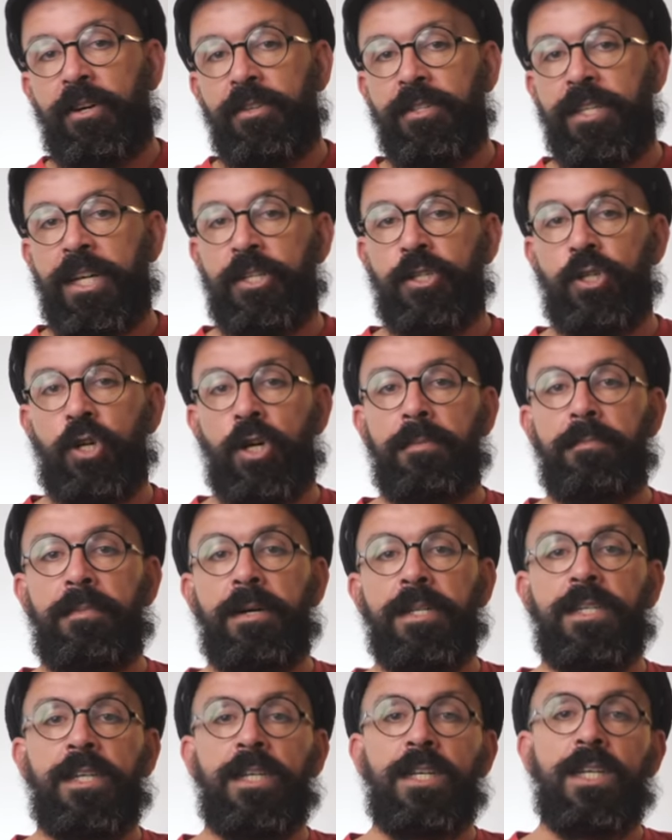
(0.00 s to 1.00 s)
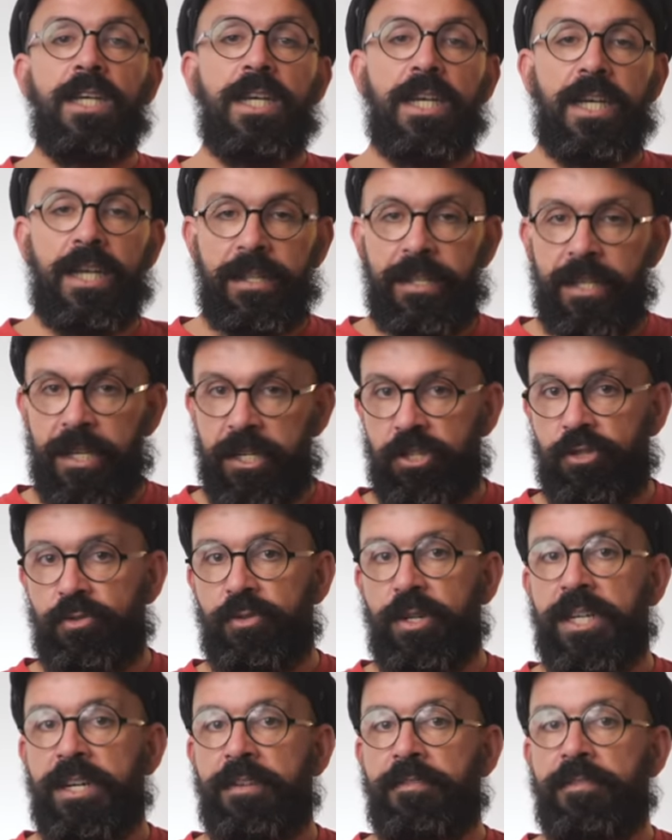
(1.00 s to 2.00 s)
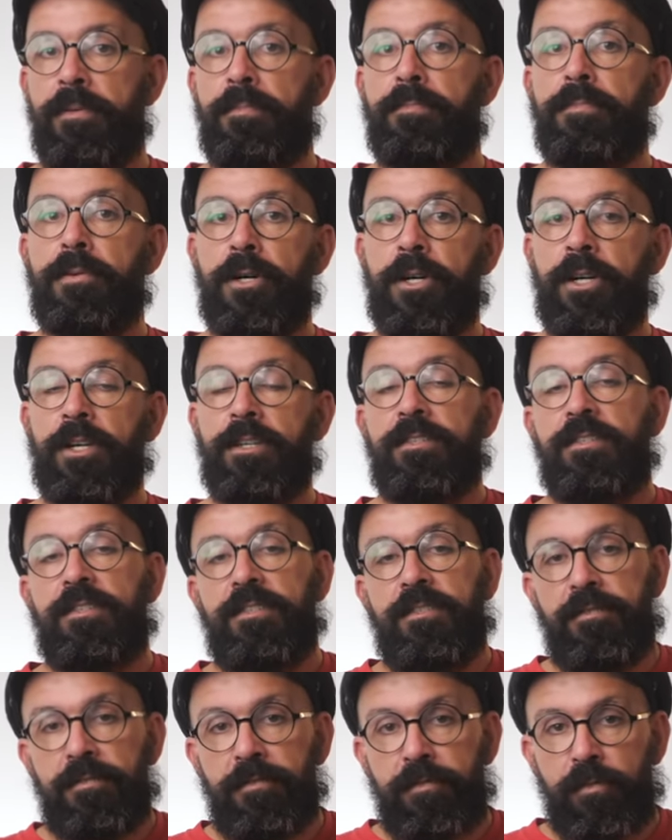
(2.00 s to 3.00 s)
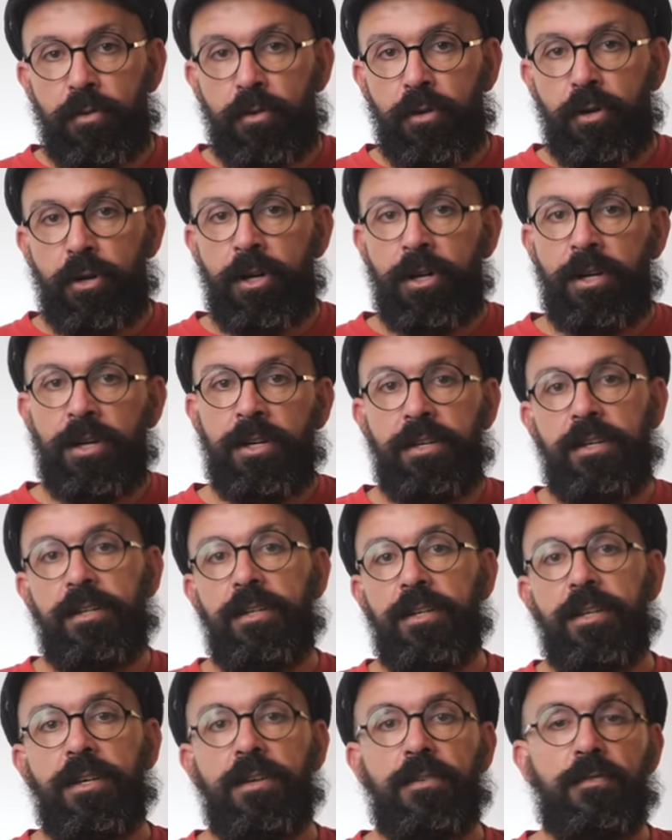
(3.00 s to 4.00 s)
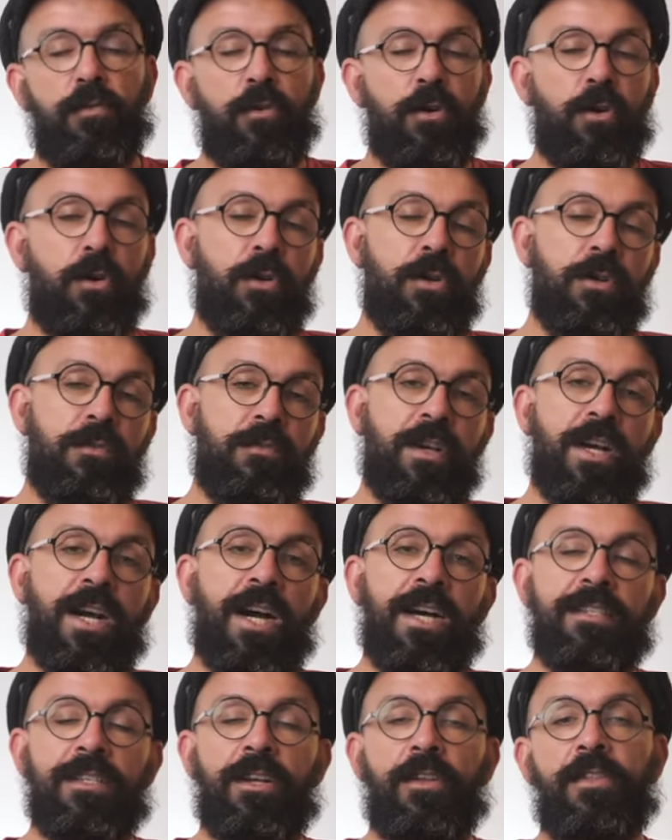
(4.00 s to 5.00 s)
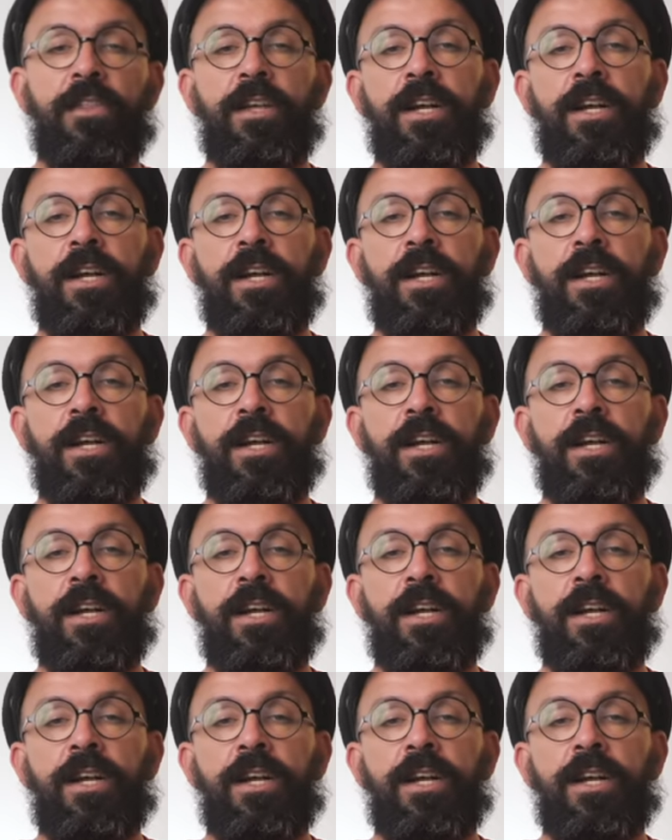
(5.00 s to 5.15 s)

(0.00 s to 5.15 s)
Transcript: on that join button. There's 3 different perks for all of you guys out